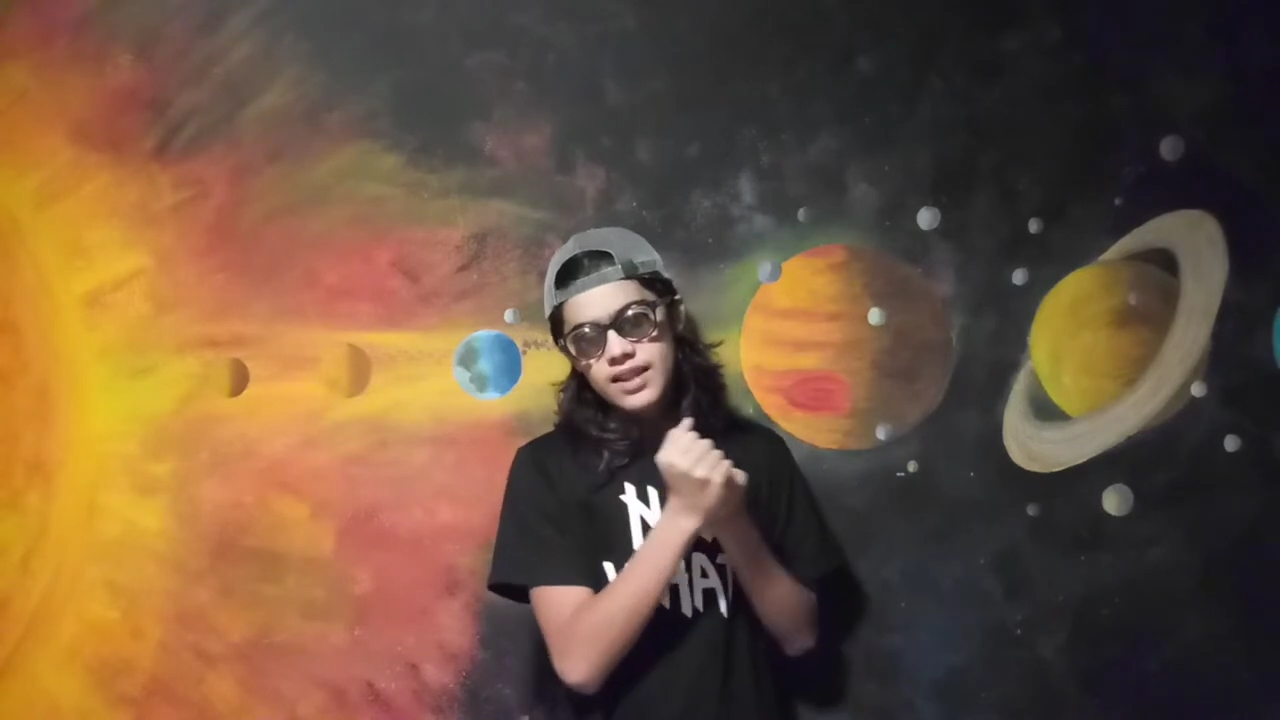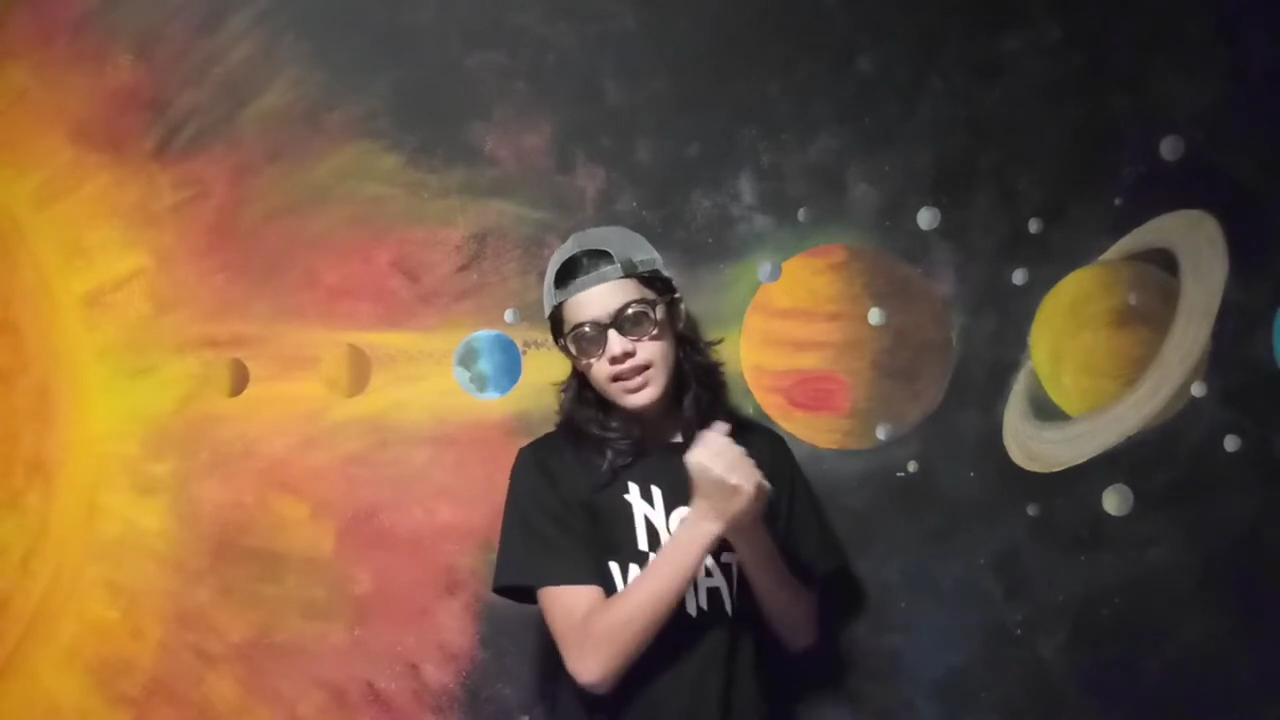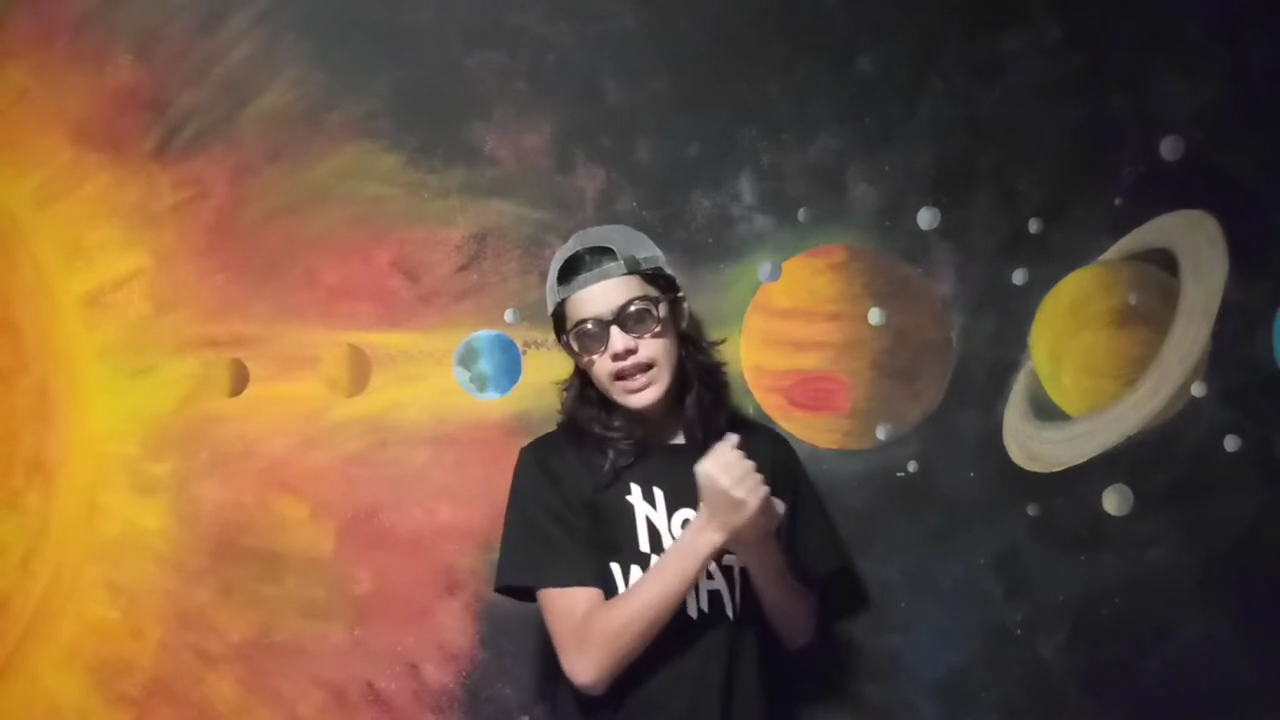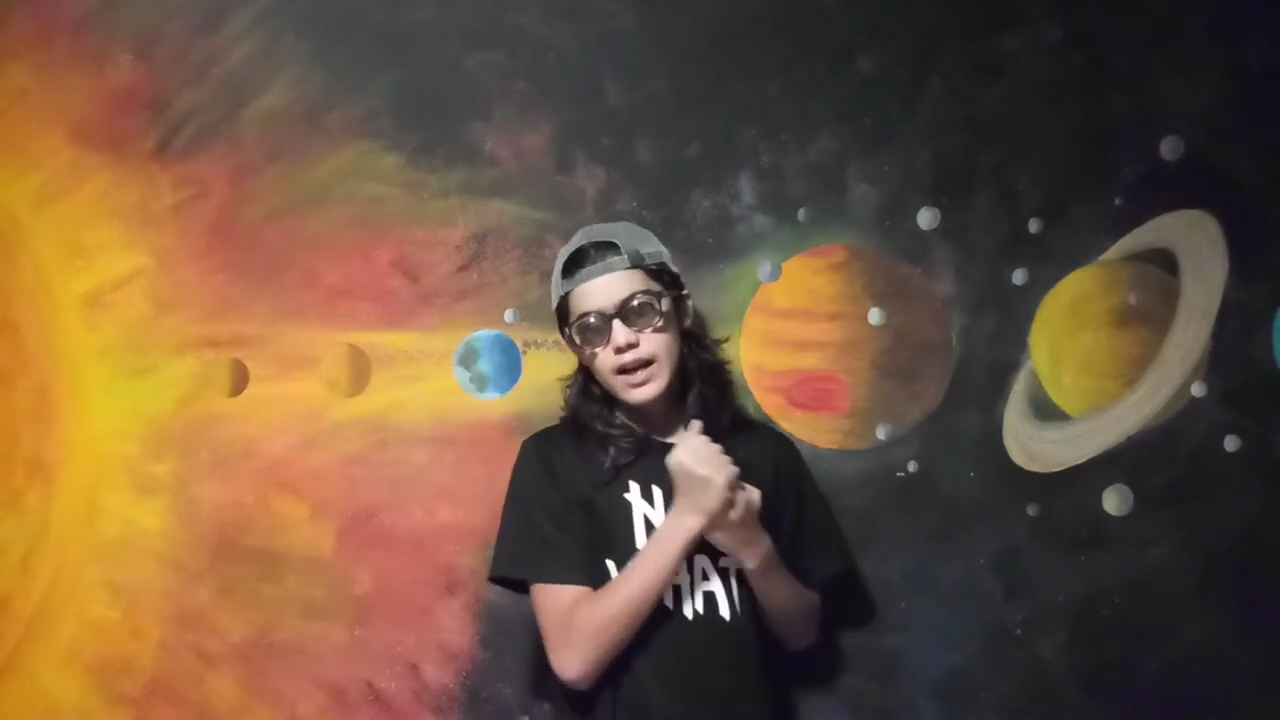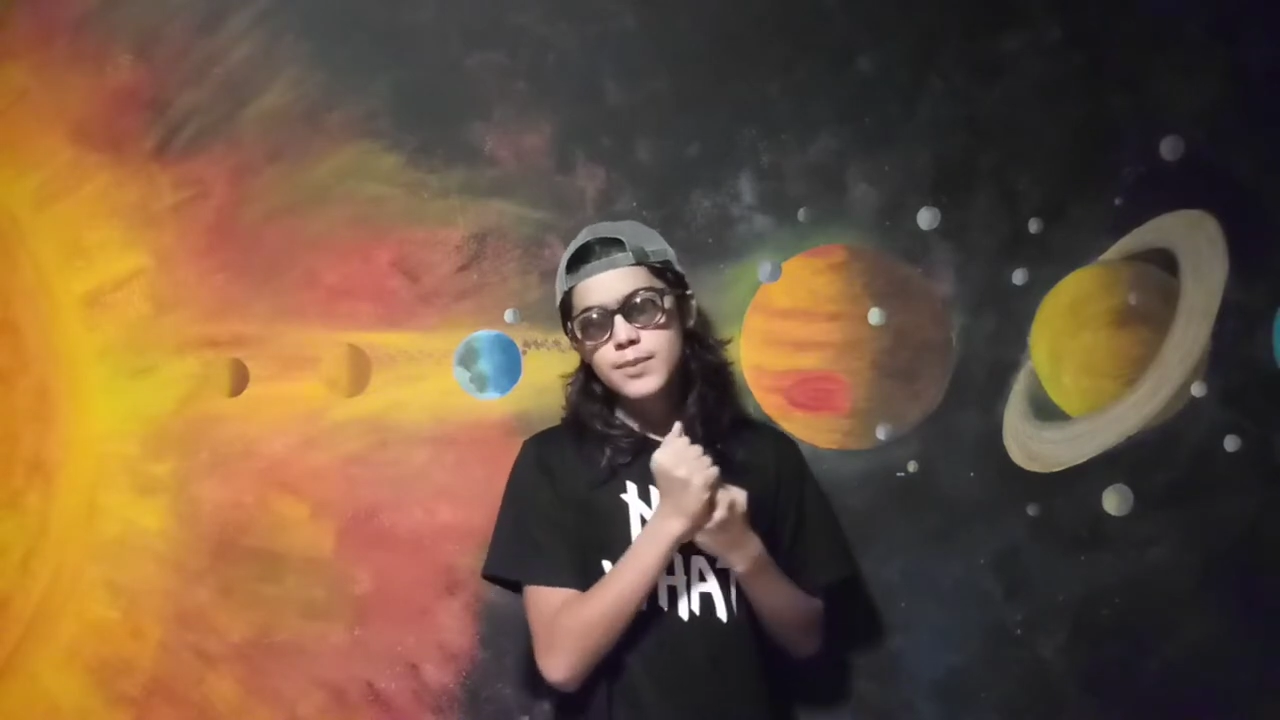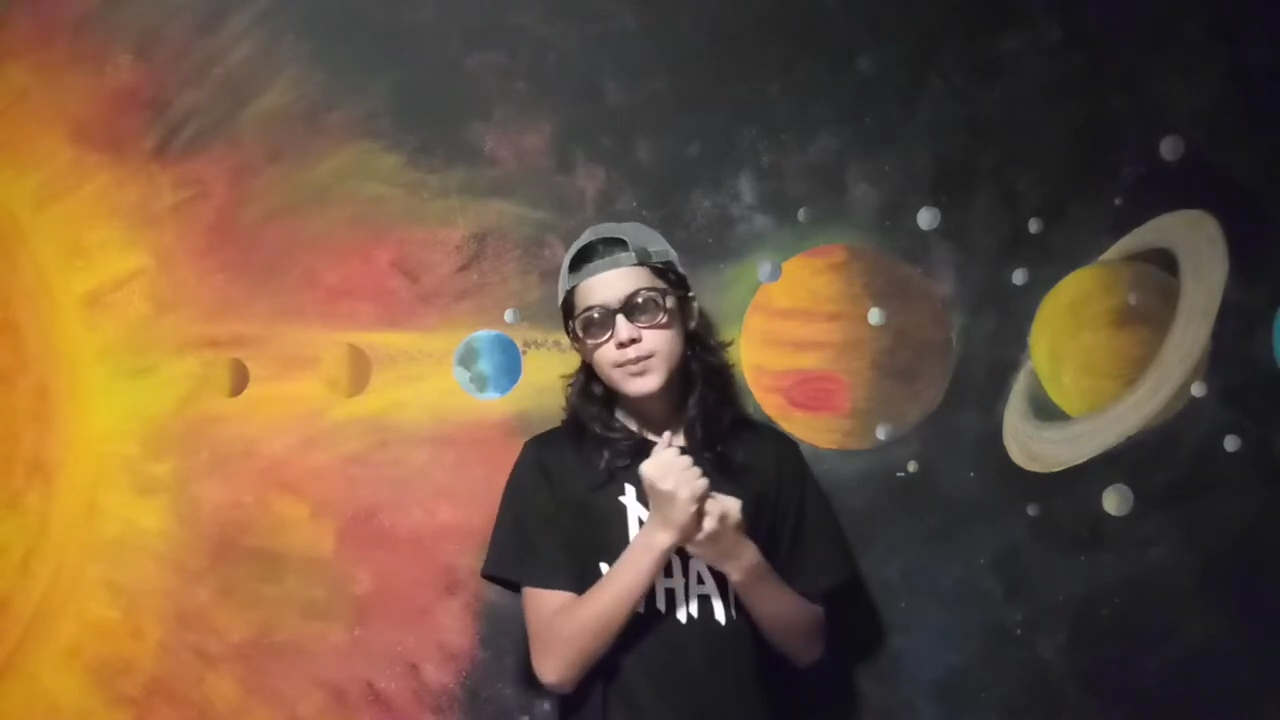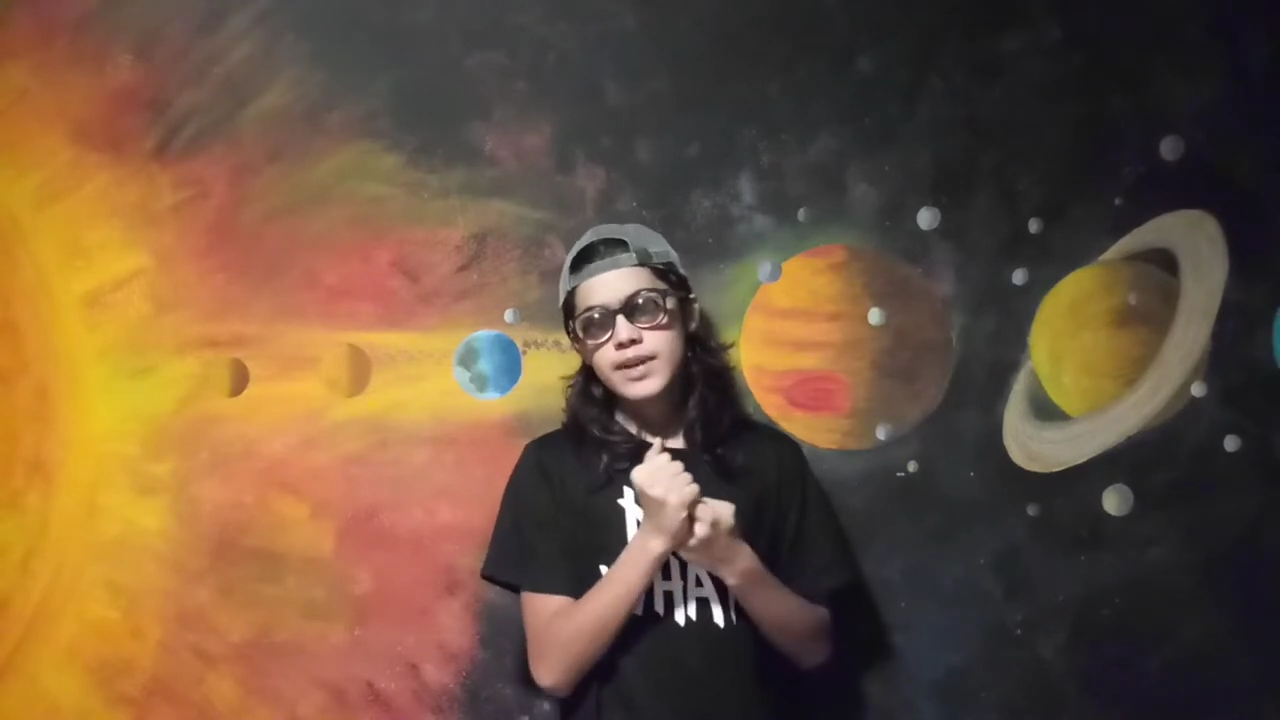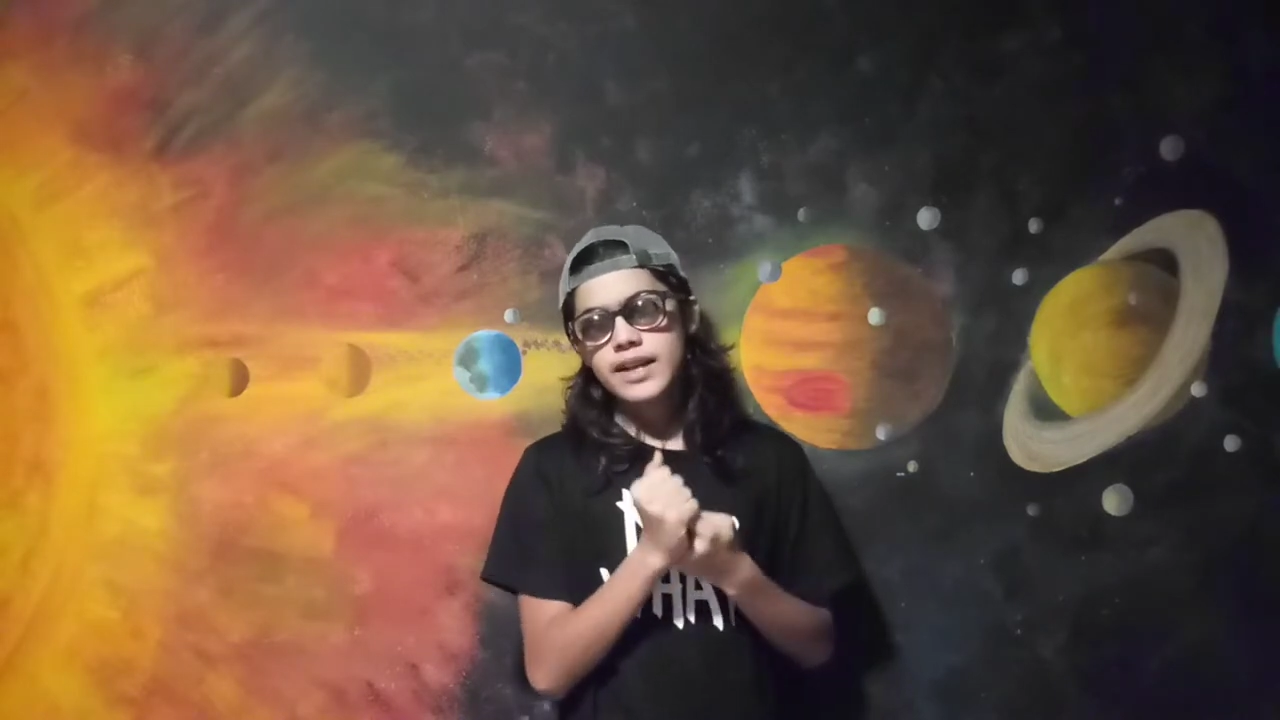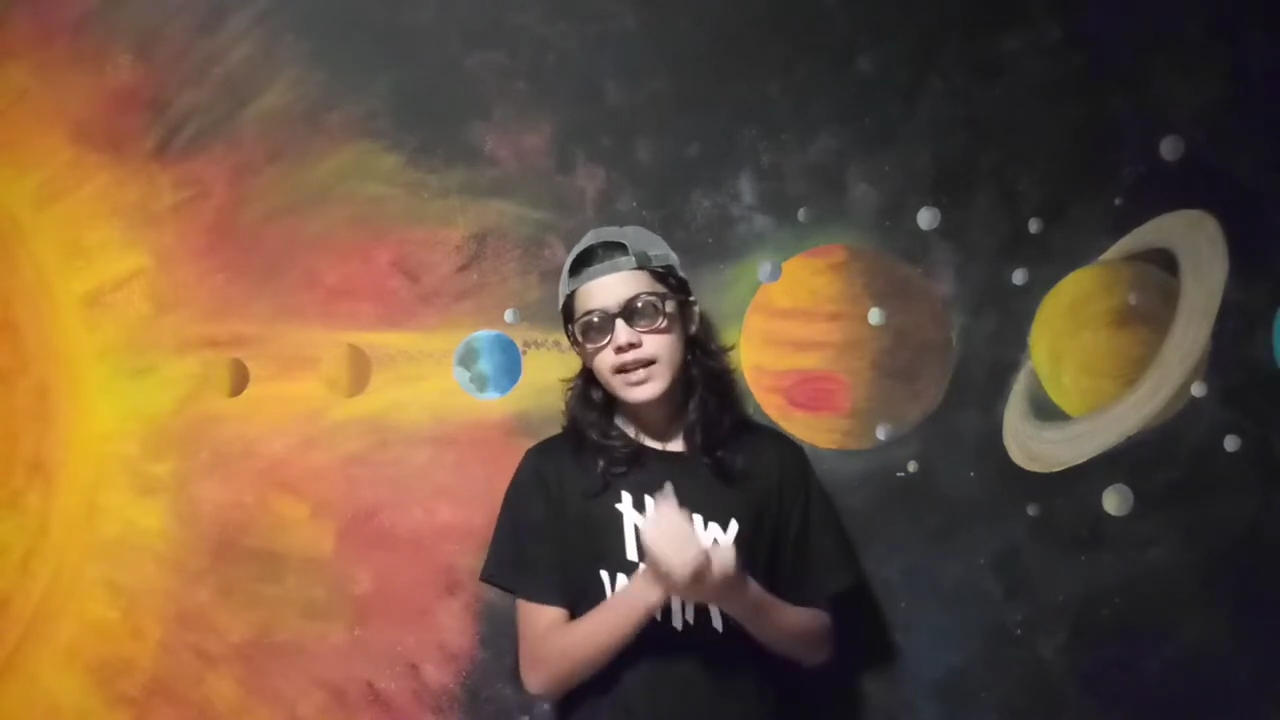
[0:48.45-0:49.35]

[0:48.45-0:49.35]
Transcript: the Arab Spring,